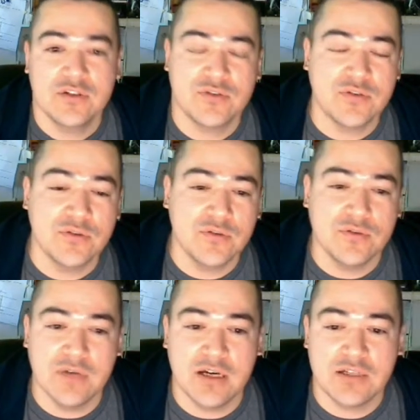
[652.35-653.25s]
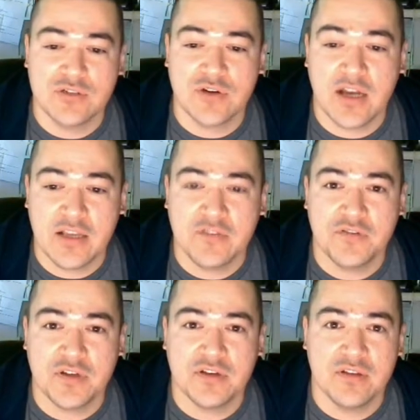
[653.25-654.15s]
to try and
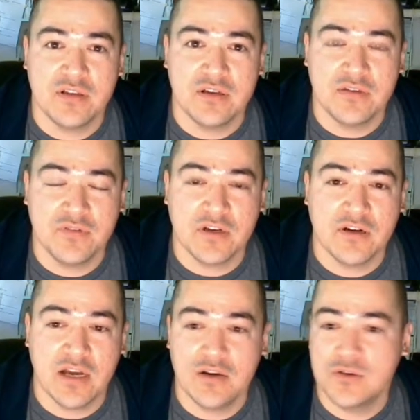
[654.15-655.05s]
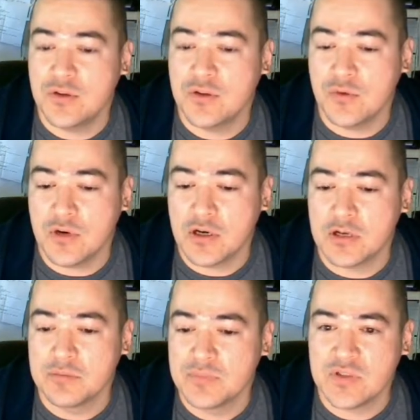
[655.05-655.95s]
figure out who you
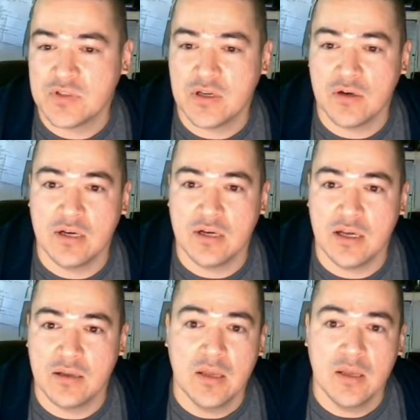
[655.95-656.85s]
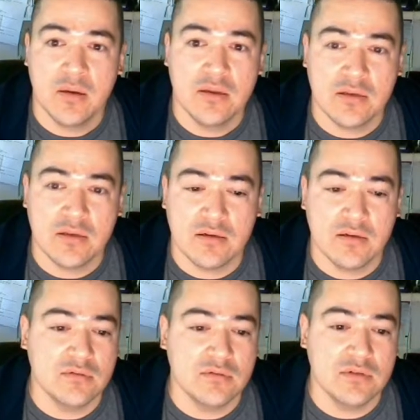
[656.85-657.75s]
are. So you
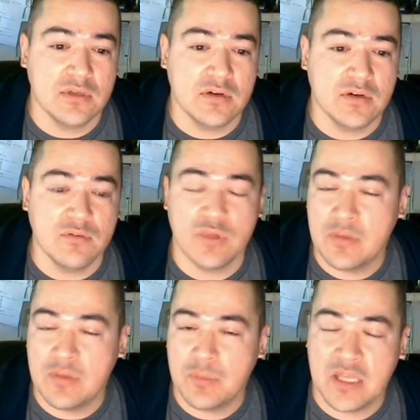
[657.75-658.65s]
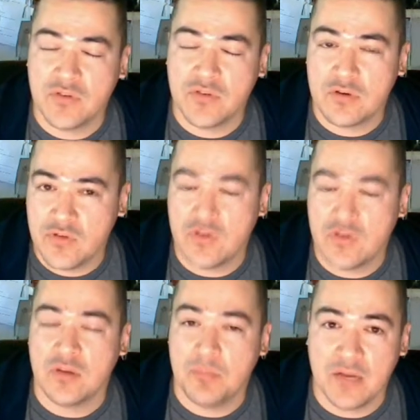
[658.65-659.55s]
know, with VPN service, you
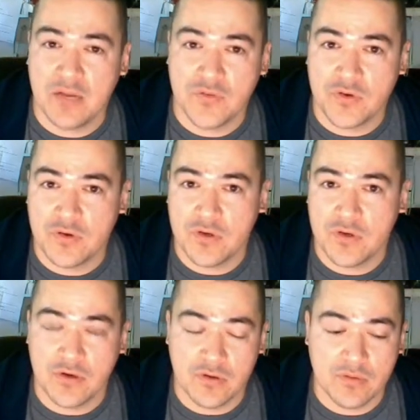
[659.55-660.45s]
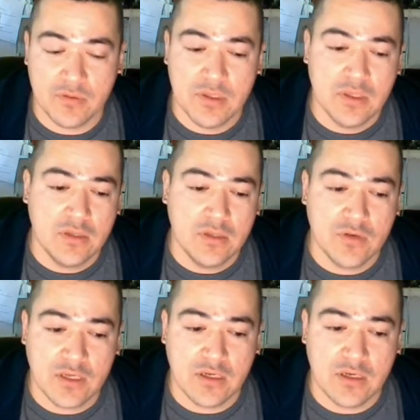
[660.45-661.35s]
can bounce you
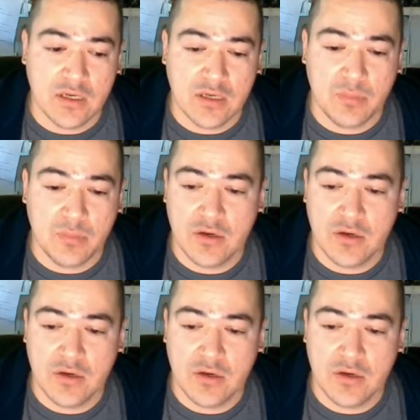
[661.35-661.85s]
can be